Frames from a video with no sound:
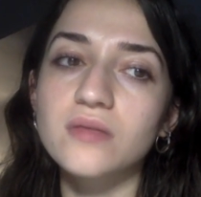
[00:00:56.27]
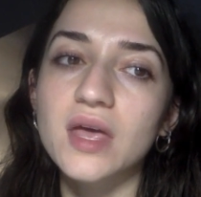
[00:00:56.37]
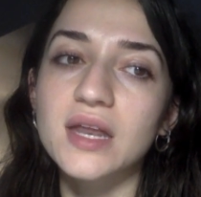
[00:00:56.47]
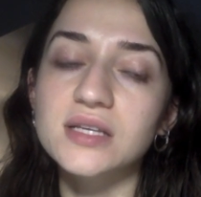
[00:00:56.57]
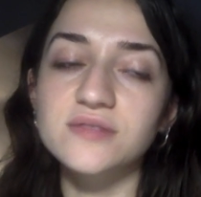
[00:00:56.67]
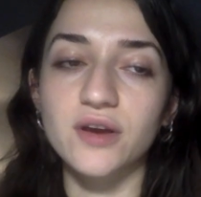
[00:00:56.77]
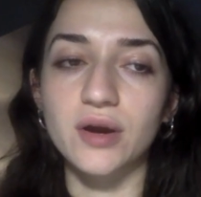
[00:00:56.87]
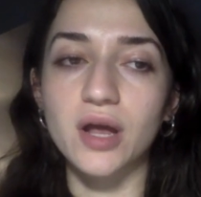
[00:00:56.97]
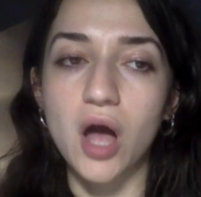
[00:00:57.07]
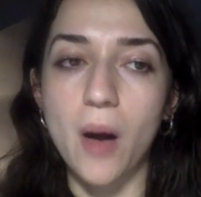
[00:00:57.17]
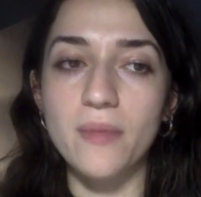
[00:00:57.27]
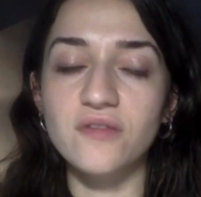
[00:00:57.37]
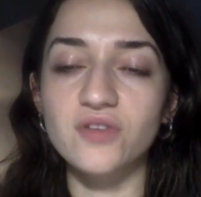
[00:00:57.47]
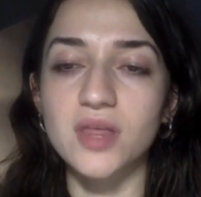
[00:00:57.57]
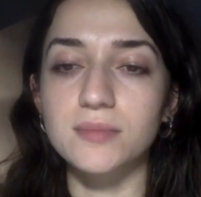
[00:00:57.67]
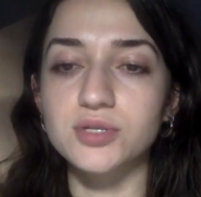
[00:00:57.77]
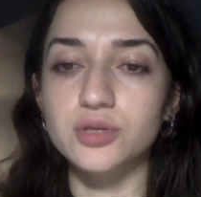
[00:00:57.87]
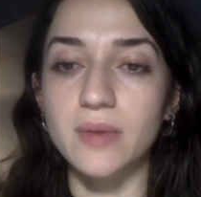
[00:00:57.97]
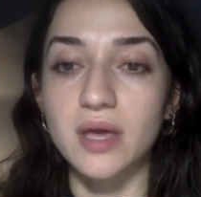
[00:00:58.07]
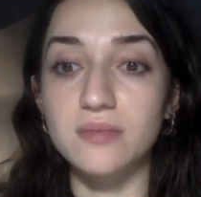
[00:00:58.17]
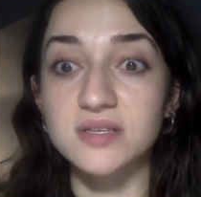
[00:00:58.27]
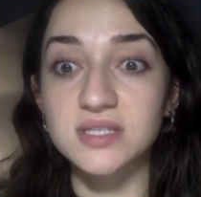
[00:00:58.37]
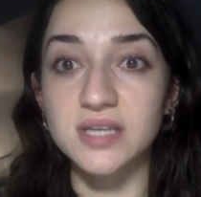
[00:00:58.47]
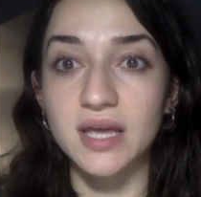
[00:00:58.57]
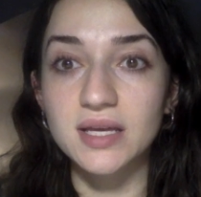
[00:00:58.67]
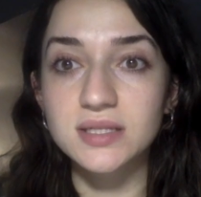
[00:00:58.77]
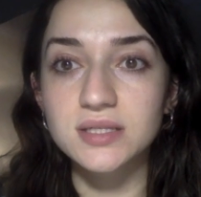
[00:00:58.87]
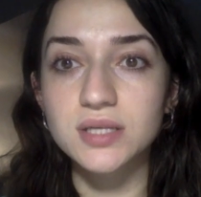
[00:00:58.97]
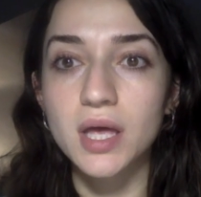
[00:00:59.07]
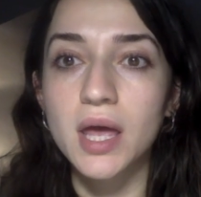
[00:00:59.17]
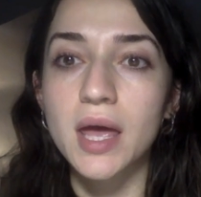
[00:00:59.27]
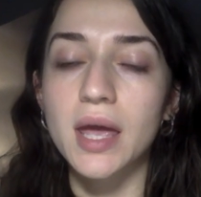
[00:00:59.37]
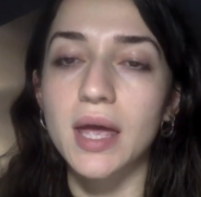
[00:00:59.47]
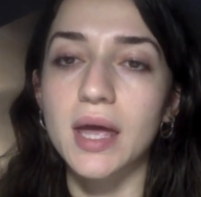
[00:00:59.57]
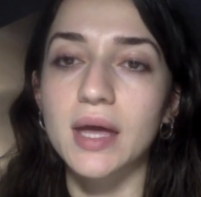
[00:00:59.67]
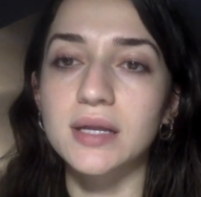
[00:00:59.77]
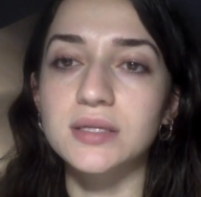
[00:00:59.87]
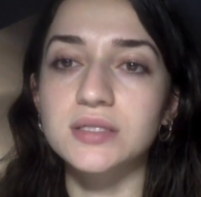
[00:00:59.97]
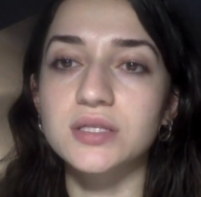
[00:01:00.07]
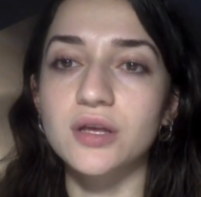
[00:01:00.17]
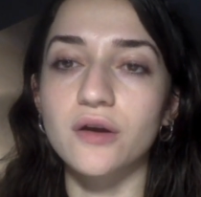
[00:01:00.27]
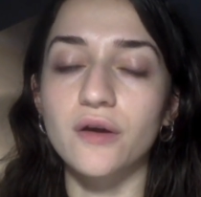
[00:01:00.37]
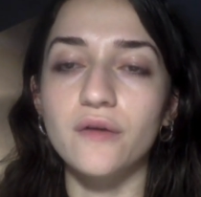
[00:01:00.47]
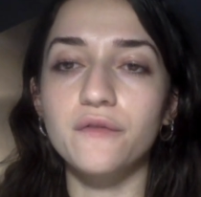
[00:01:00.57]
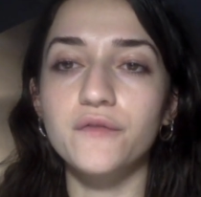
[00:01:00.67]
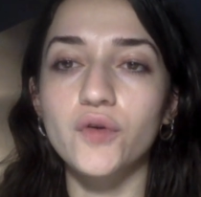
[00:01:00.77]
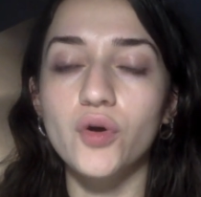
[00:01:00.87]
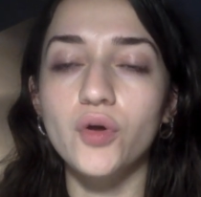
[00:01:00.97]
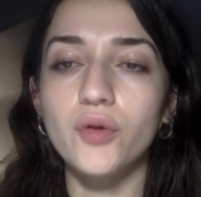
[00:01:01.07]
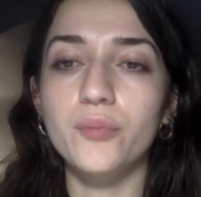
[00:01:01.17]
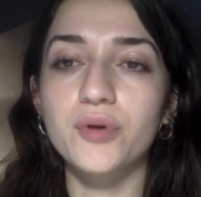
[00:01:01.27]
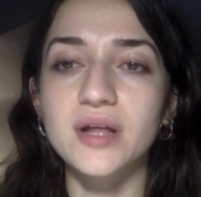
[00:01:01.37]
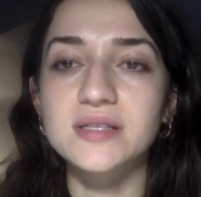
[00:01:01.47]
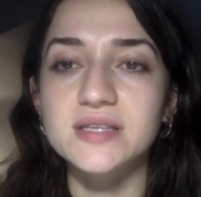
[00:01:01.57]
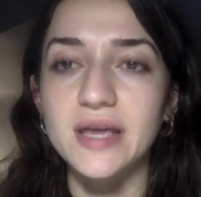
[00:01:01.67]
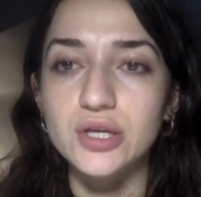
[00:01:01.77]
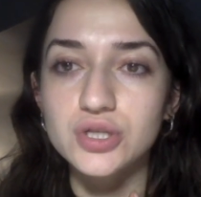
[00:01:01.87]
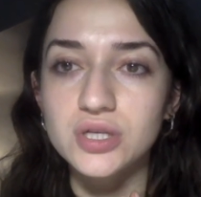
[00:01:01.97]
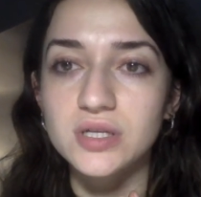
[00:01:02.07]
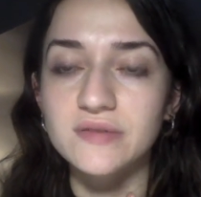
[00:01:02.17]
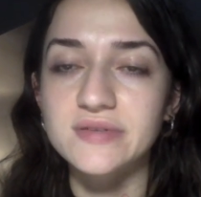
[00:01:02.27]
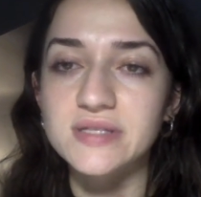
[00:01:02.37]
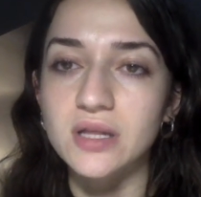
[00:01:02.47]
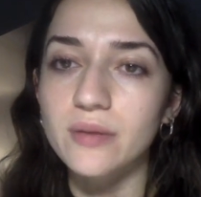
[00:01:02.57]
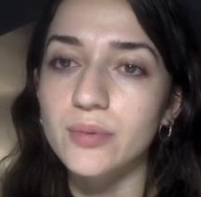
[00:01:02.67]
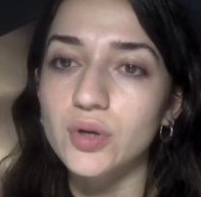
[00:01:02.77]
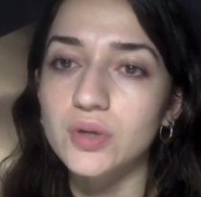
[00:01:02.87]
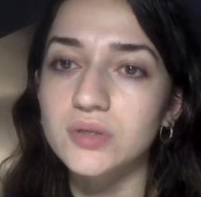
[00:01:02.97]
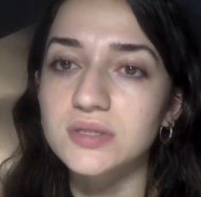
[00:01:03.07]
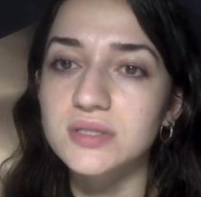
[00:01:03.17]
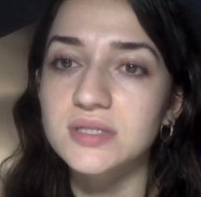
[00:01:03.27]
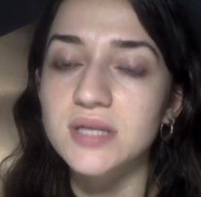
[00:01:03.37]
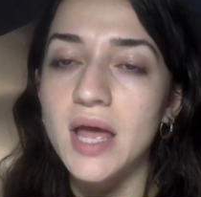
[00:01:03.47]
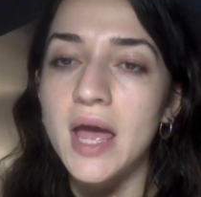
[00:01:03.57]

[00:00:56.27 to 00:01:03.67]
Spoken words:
it is very common for them to make mistakes, and their full pronunciation of syllables